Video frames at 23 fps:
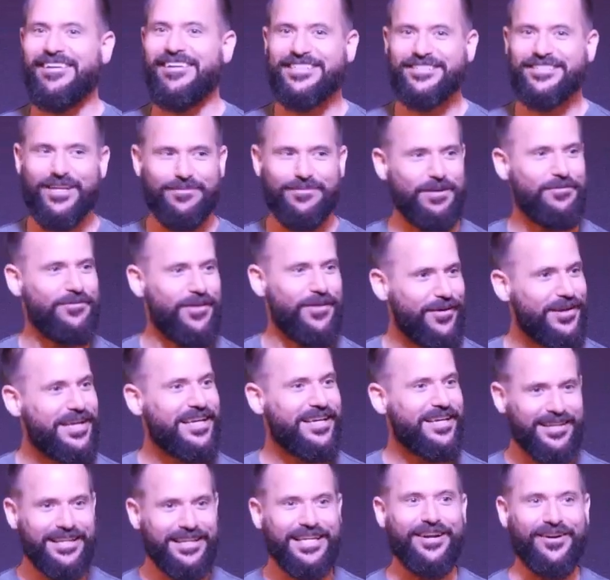It's gonna be very
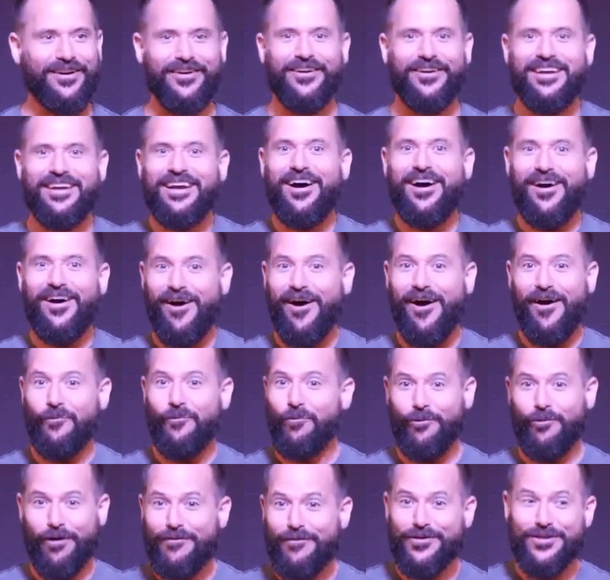clear
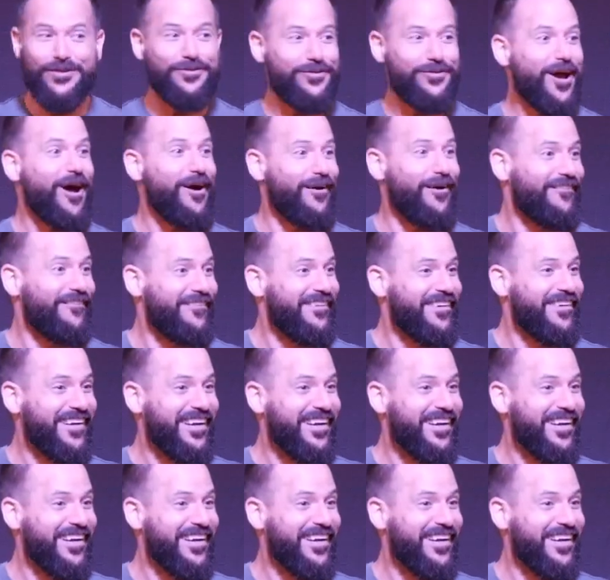wherever you go.